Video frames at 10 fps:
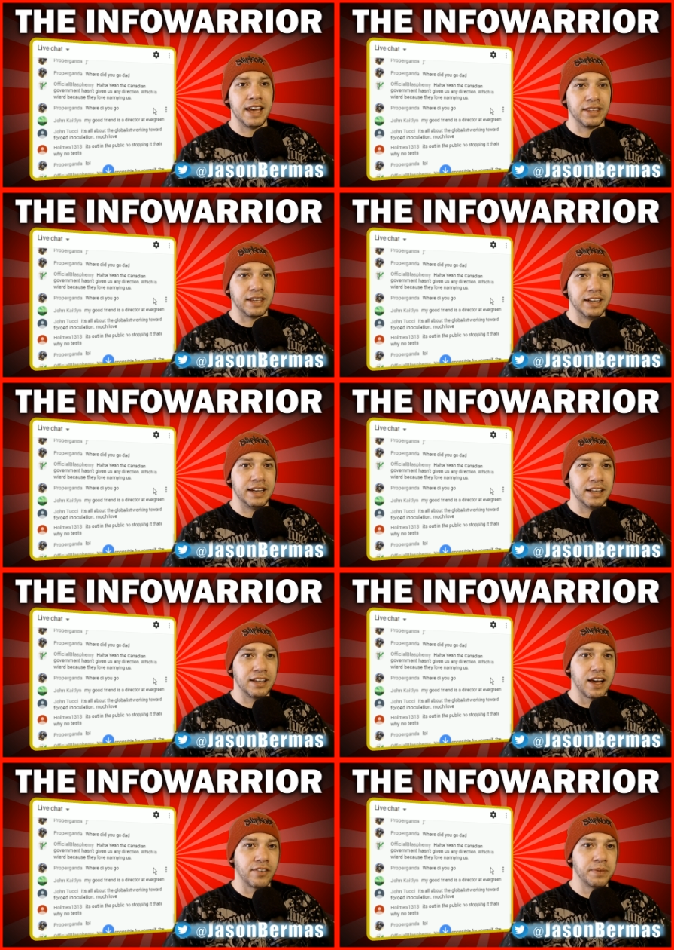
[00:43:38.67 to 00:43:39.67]
the Canadian
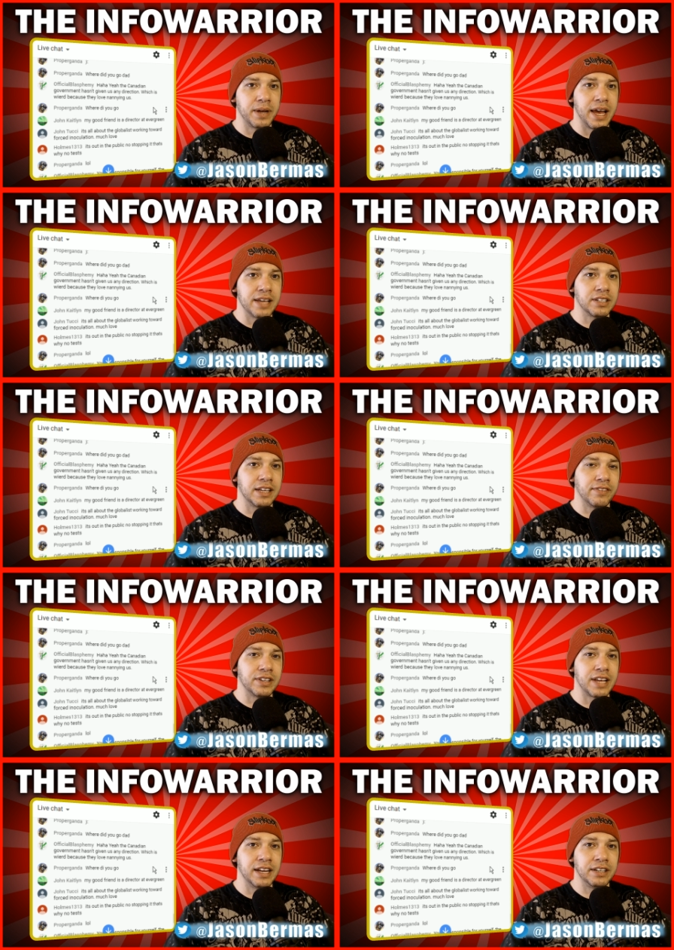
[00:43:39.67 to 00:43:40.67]
government hasn't given
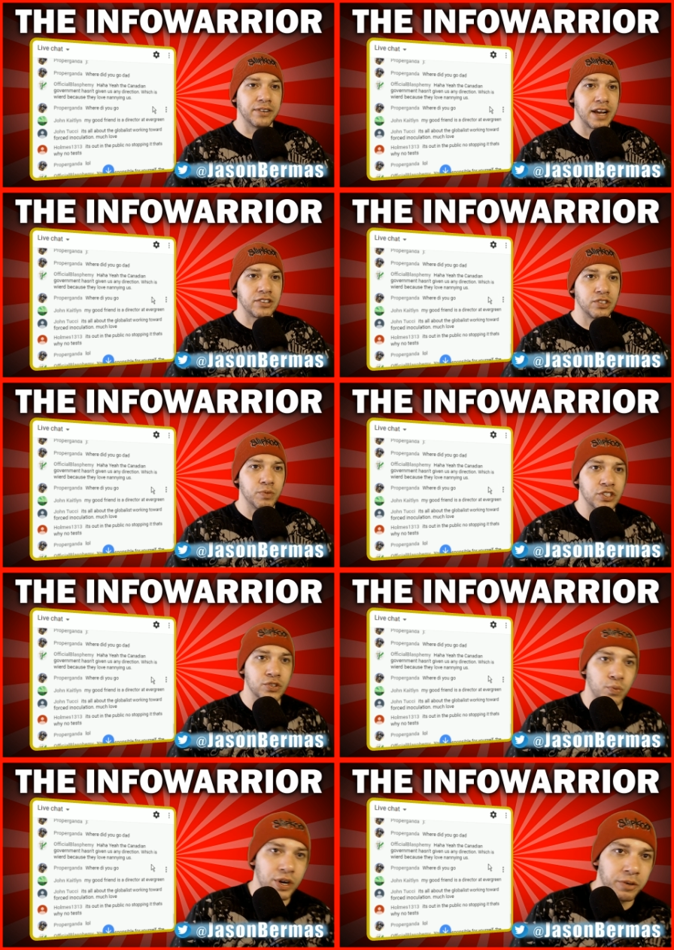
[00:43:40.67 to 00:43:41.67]
us any direction, which is
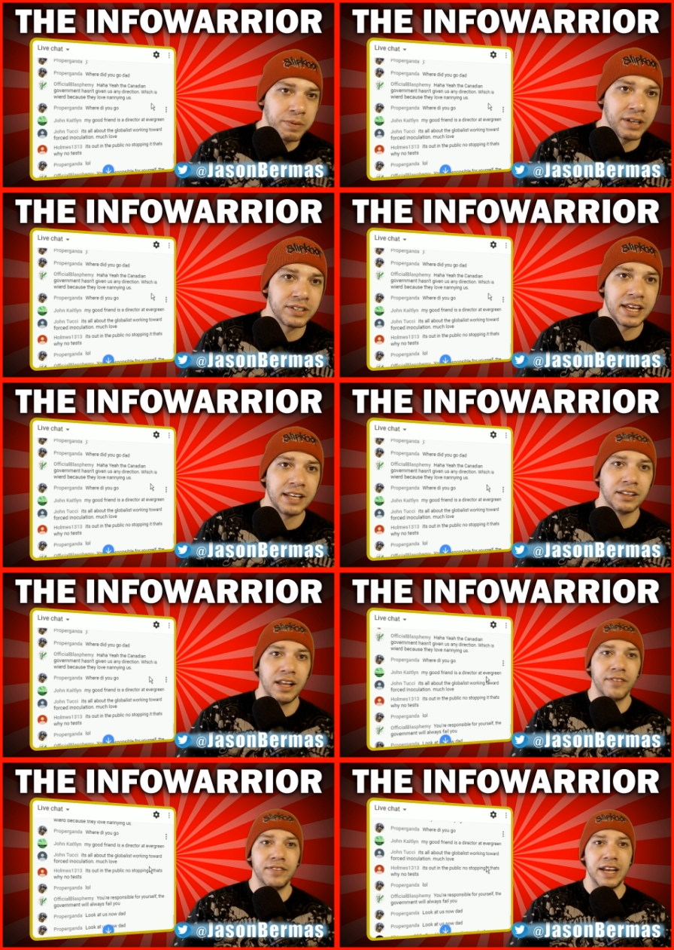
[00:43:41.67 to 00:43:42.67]
weird because they
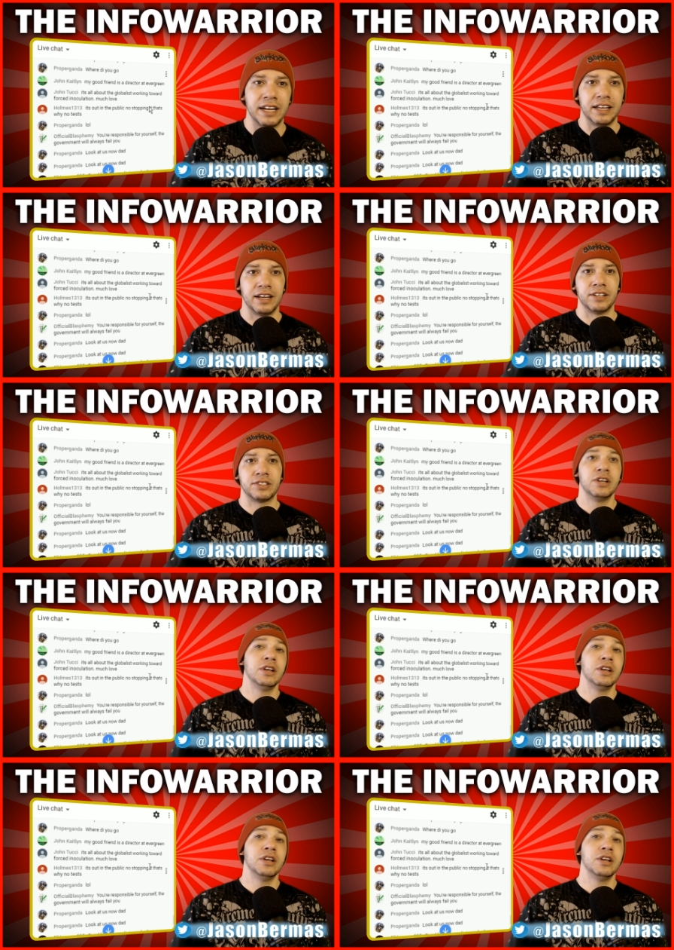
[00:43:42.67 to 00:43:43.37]
love nannying us.